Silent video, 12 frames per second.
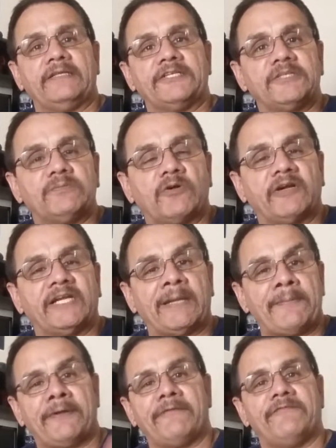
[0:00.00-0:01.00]
This morning
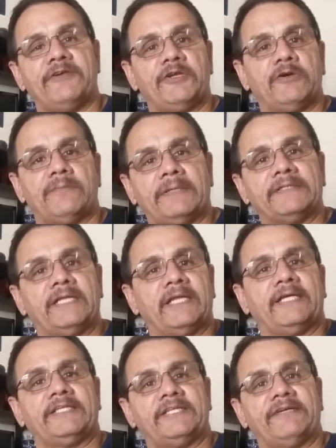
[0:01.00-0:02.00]
I made a video about the
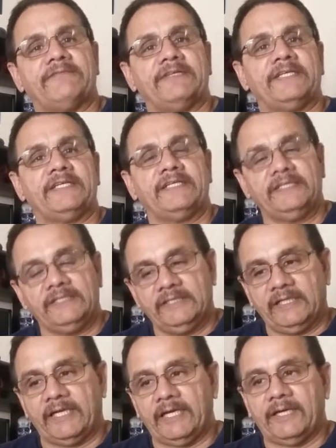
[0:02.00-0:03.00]
970
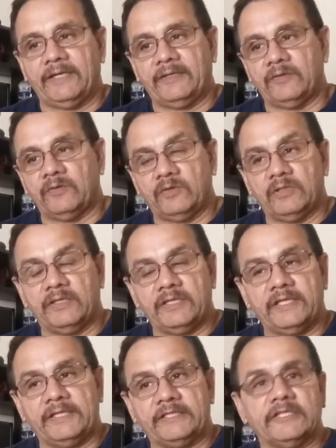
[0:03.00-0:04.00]

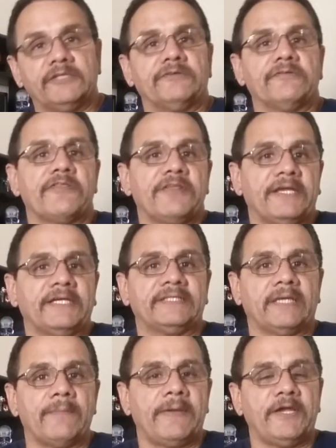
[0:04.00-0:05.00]
and these little things
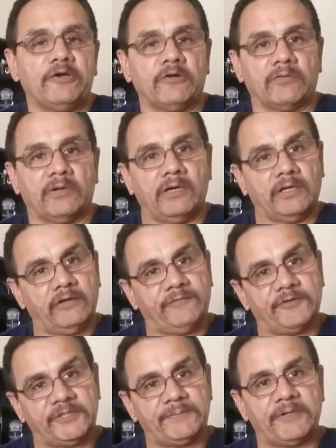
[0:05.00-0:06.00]
that may go wrong, and
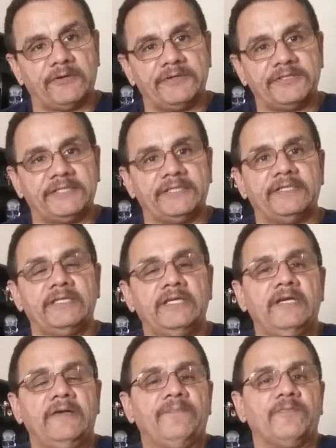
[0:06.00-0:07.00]
if you experience it,
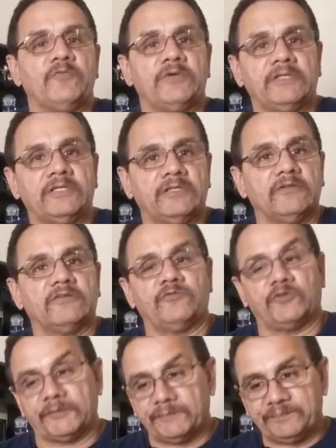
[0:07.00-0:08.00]
what to look
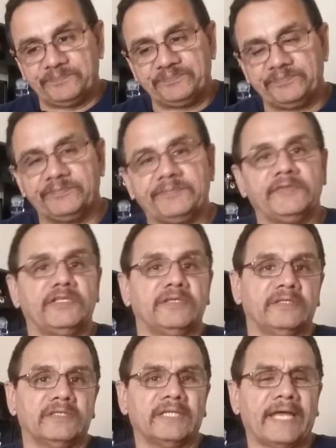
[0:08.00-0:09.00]
for. The
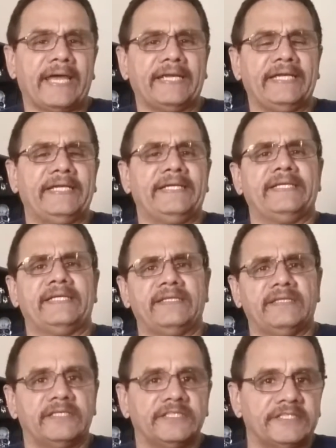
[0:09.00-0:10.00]
lagging
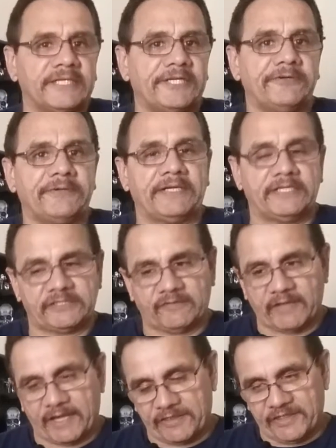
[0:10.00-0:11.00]
and the stuttering and
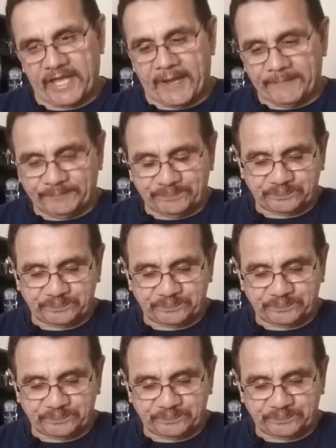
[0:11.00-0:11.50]
stuff like that.